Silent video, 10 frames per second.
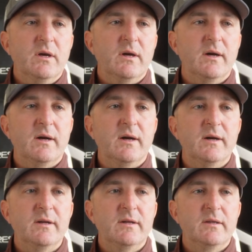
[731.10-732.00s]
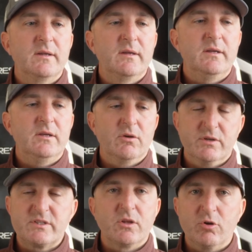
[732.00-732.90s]

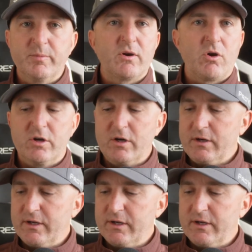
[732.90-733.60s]
it's a little bit harder.